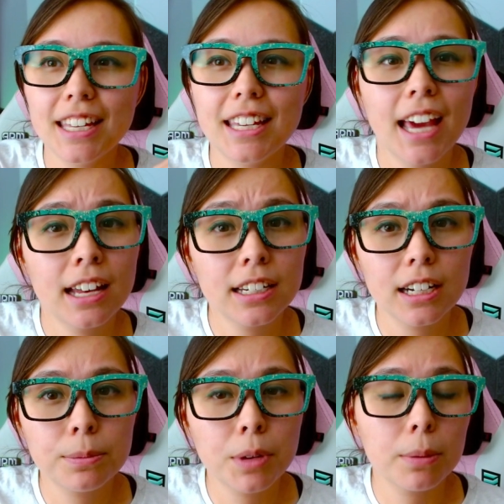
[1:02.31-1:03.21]
He ended
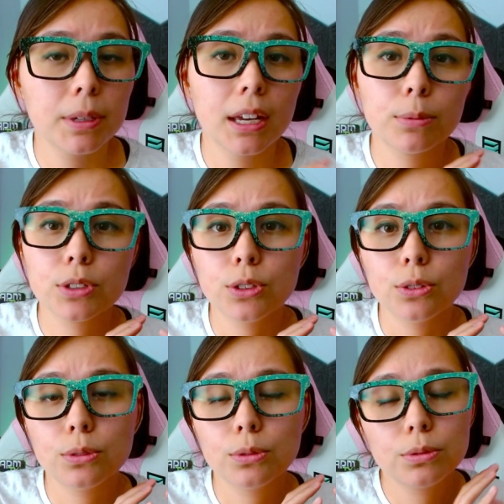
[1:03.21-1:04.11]
up not being able
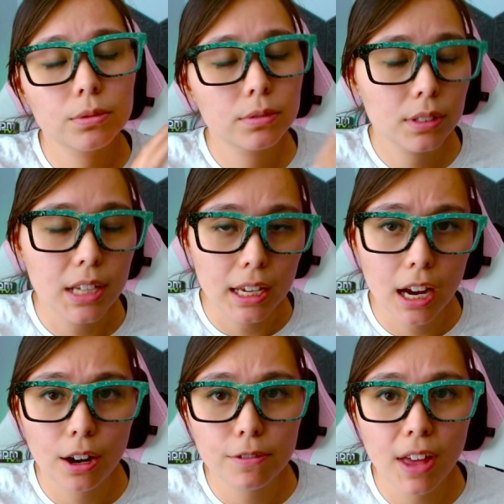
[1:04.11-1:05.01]
to take
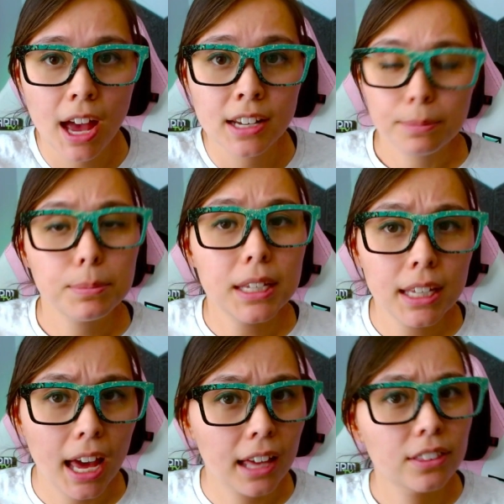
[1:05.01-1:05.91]
care of that.
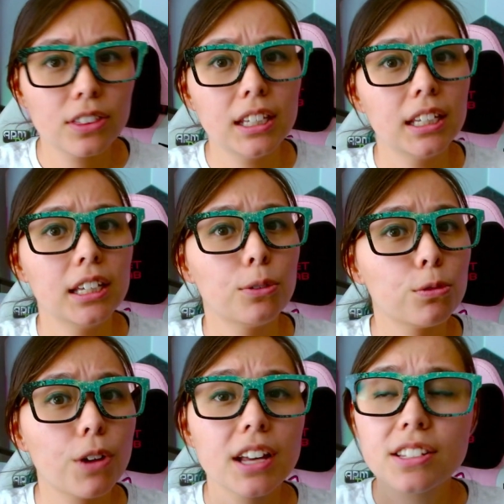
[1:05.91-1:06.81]
Me and the
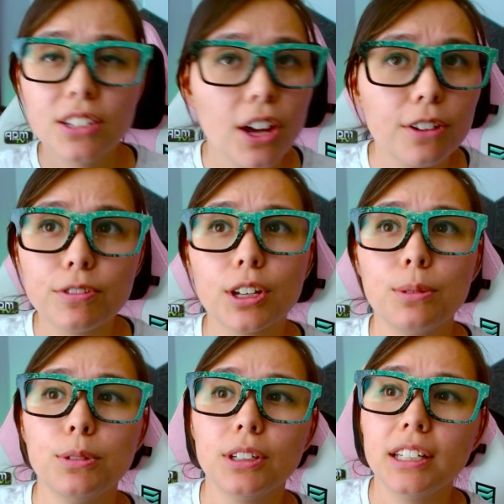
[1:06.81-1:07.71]
rest of the
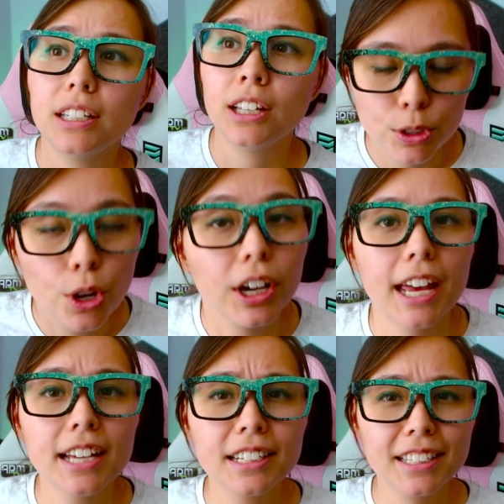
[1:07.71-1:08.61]
community took a
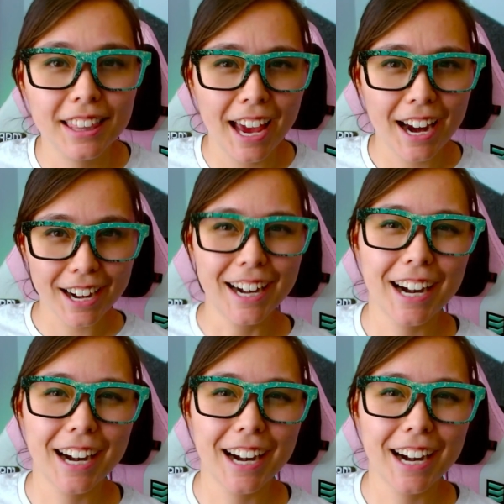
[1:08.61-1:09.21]
hit there.